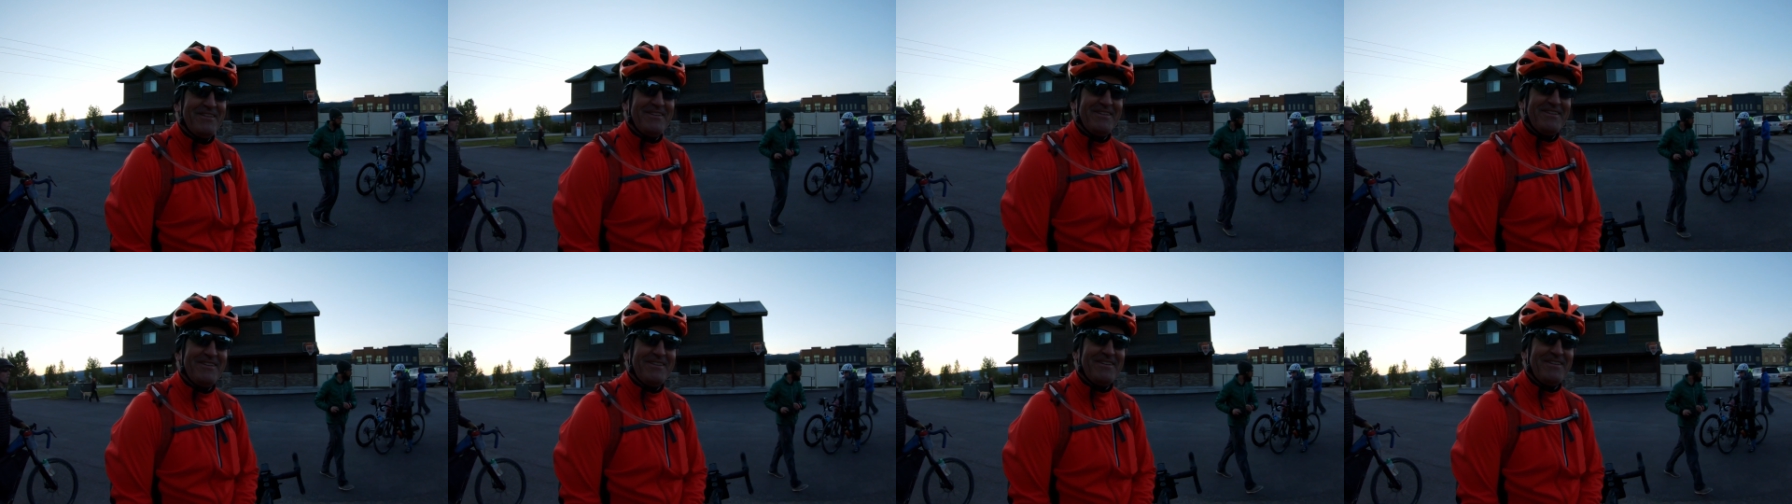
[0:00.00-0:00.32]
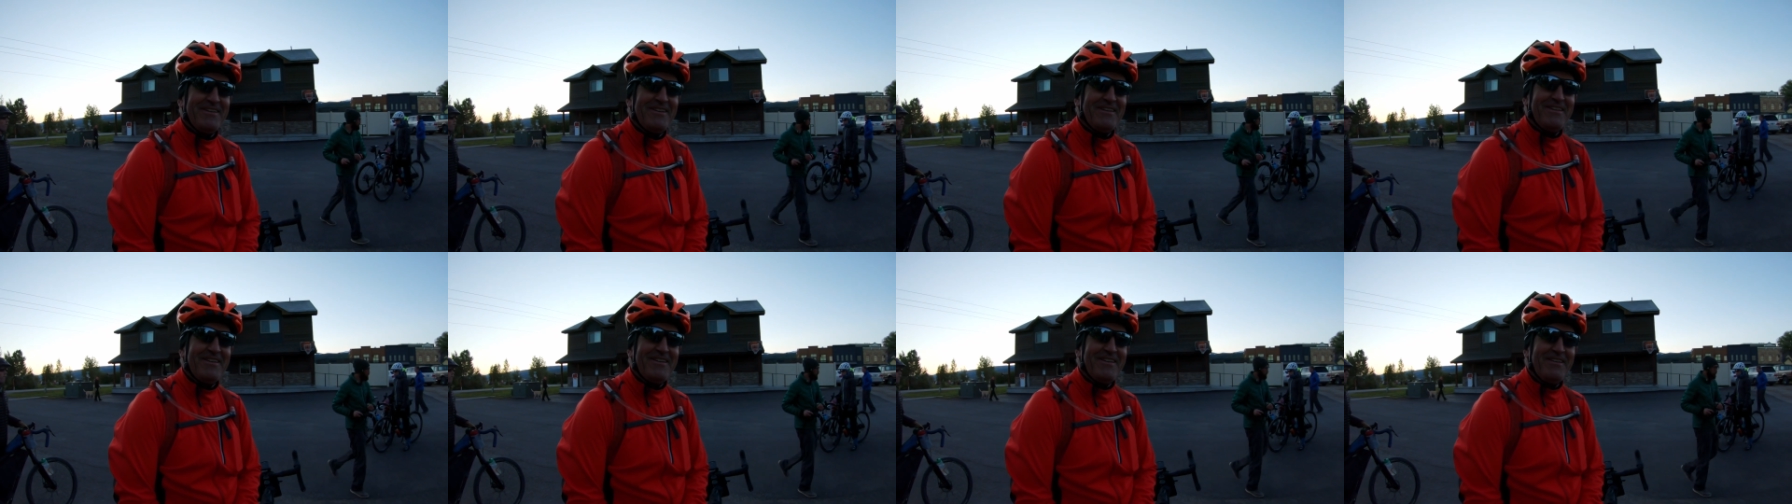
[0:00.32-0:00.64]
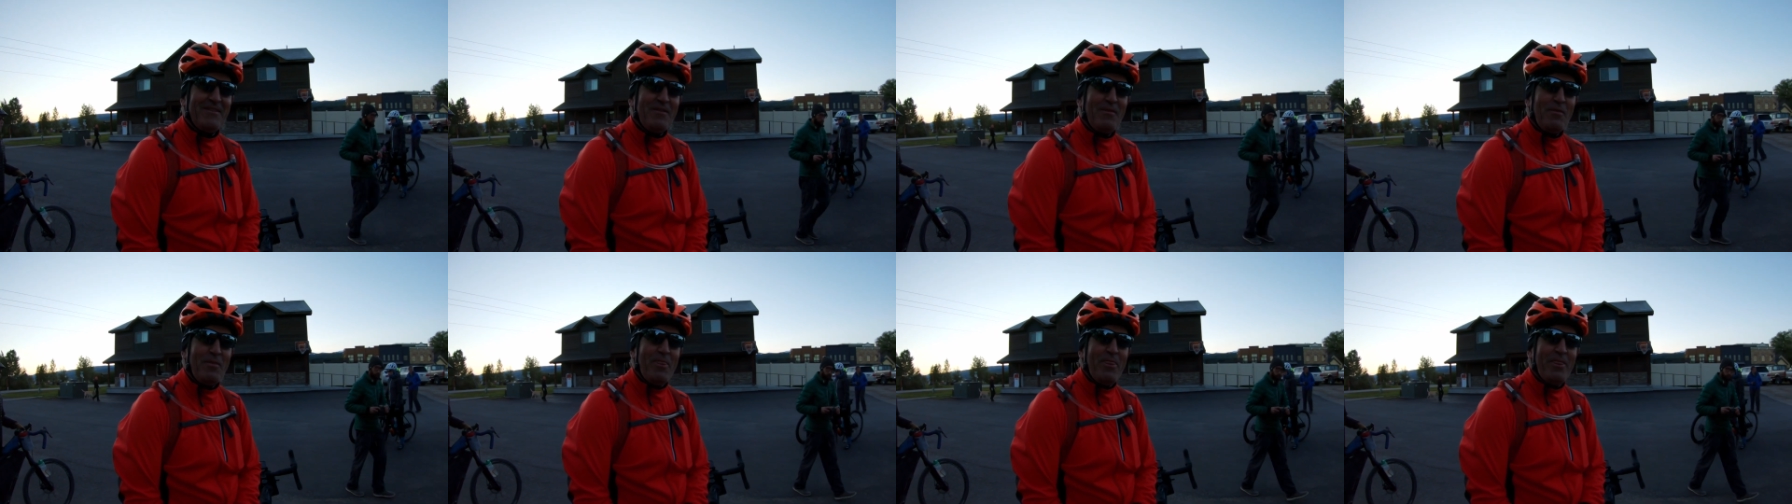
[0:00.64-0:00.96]
last words
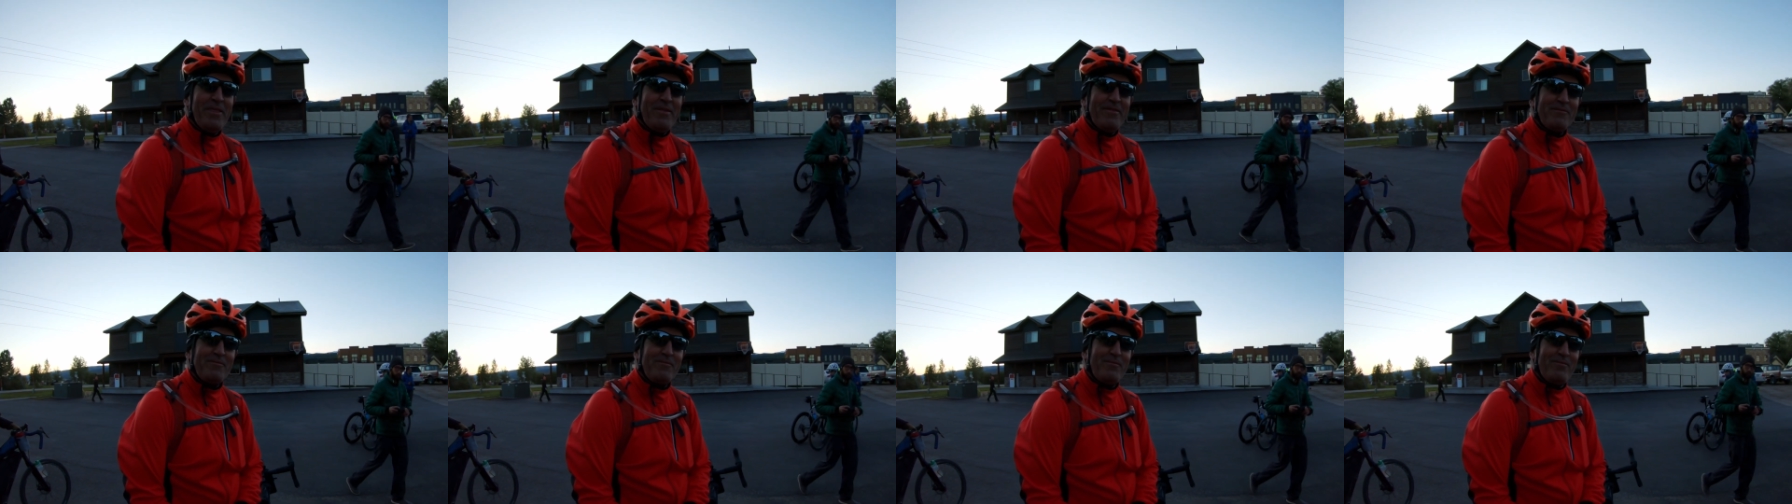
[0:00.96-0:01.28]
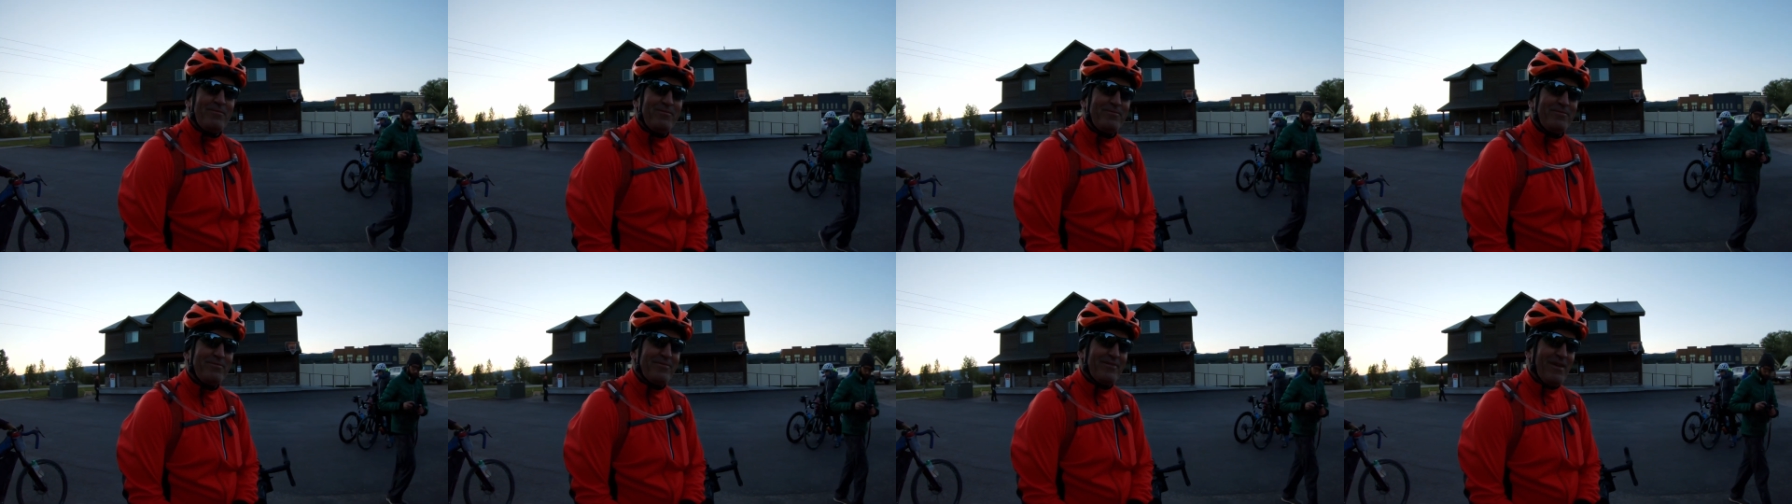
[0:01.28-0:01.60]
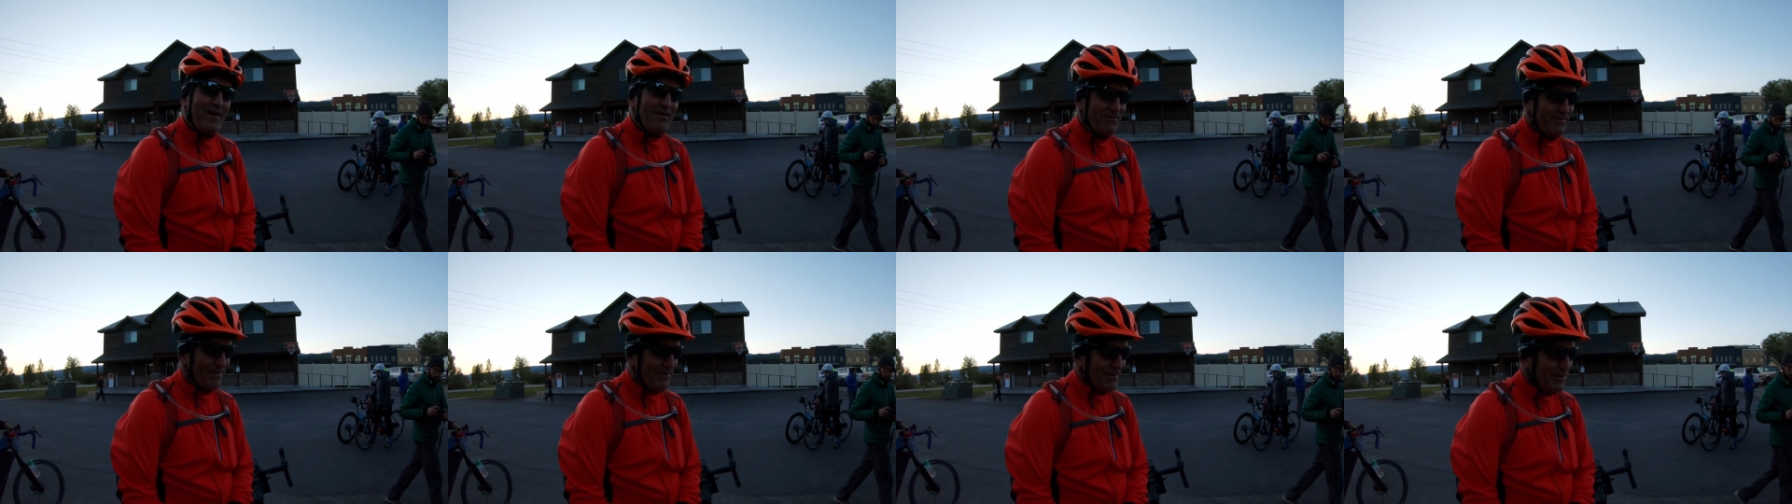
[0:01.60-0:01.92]
before we start? I
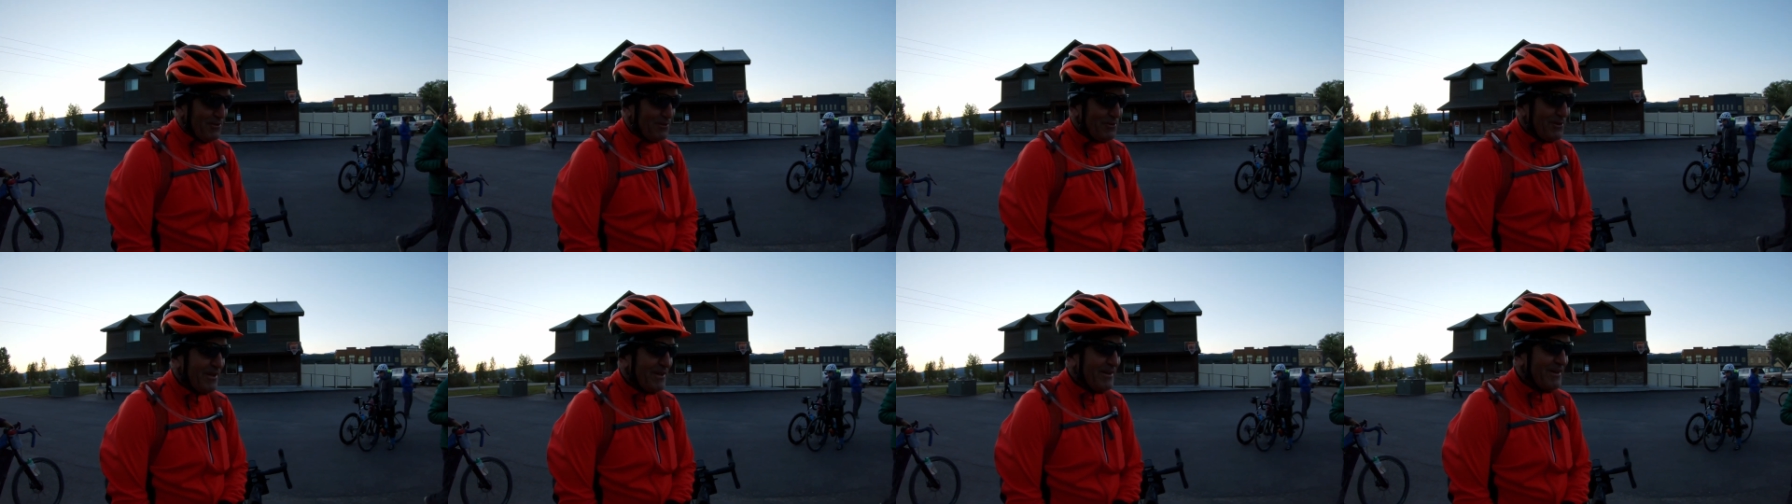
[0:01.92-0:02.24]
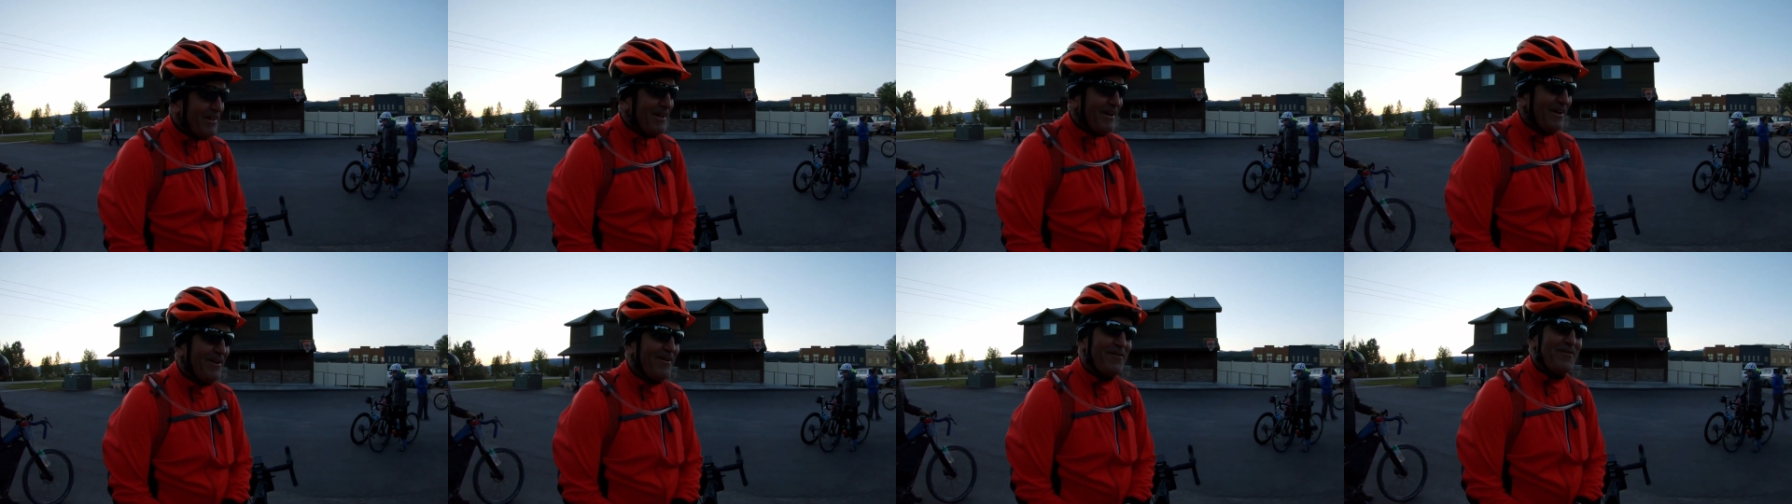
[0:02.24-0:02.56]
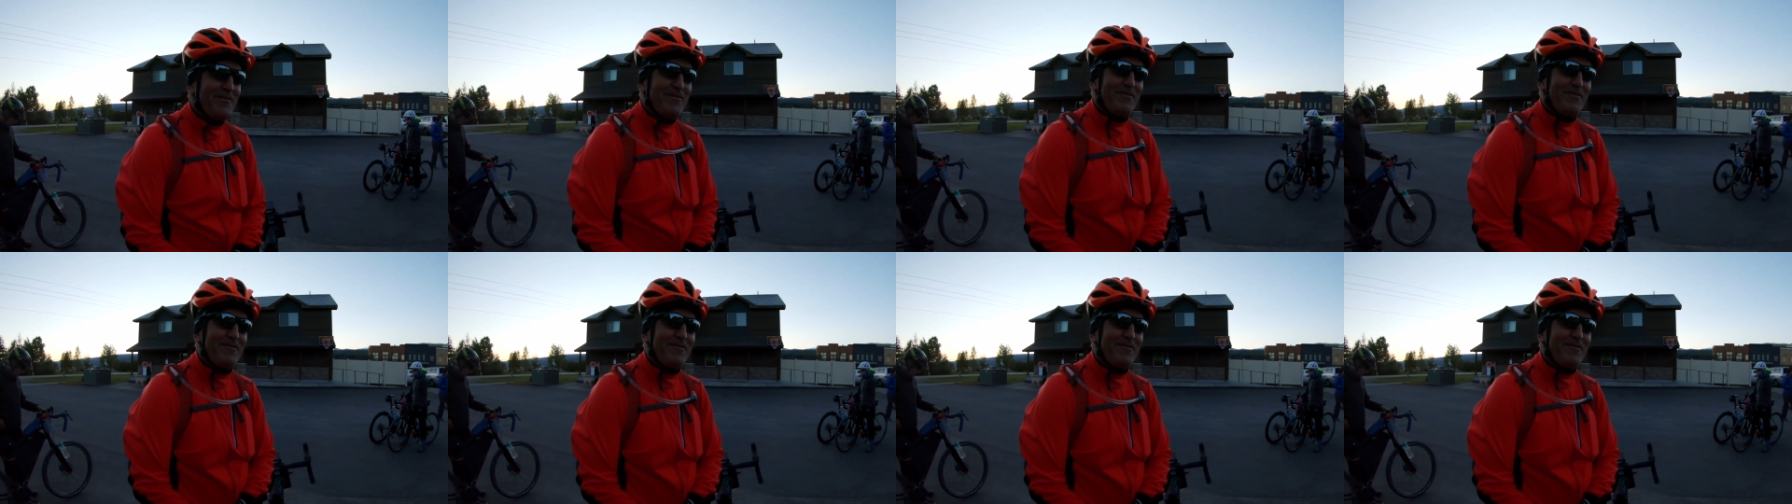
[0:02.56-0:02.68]
feel okay now.